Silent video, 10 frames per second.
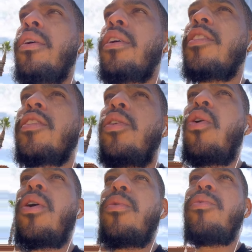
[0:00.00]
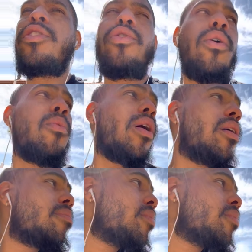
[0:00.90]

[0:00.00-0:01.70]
Because the Lord was doing what?